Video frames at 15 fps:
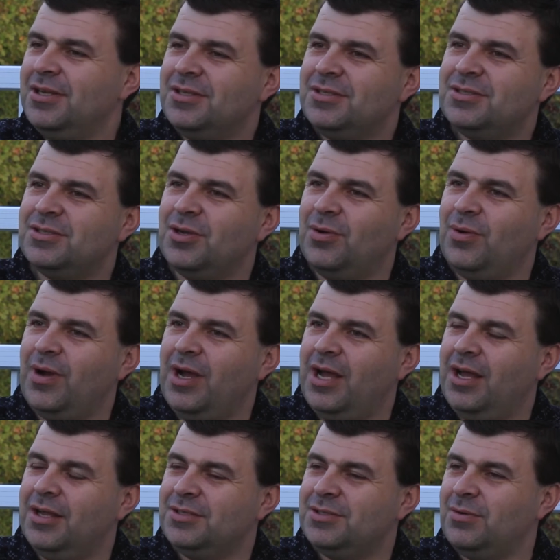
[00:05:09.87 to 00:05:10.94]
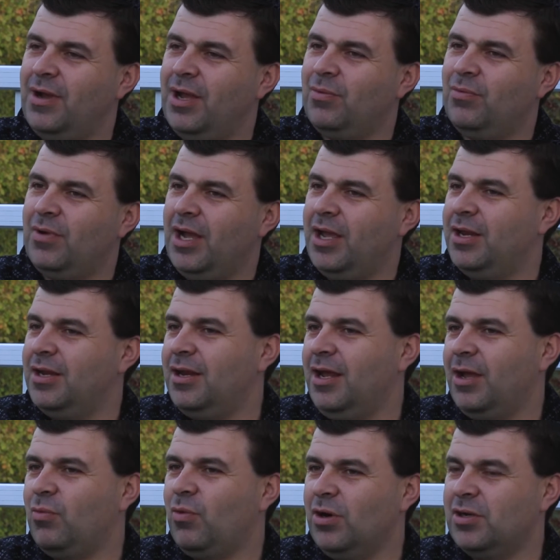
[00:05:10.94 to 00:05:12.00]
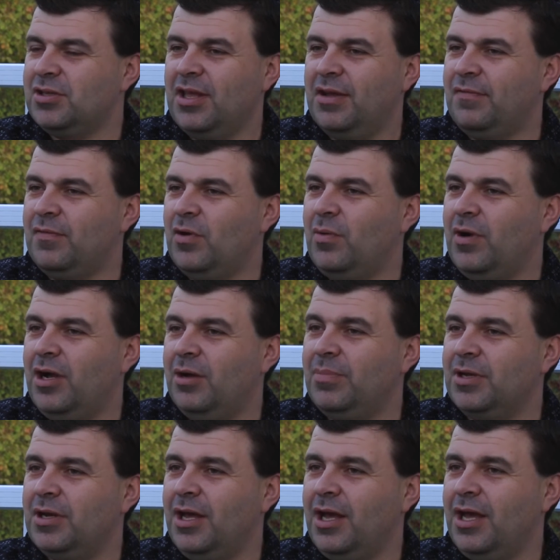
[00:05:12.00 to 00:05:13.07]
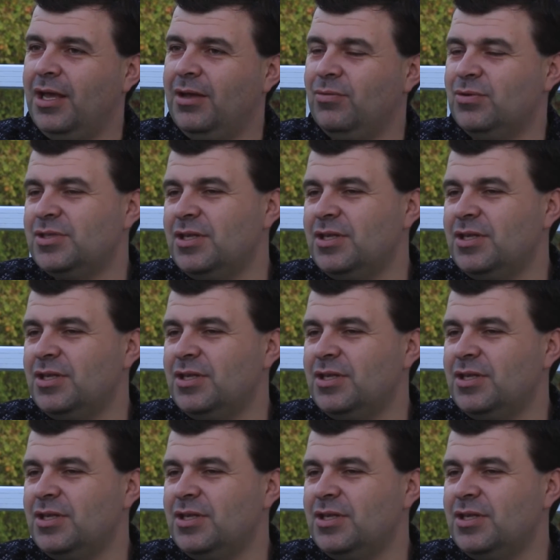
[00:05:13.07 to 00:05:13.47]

So I worked that for a while, but I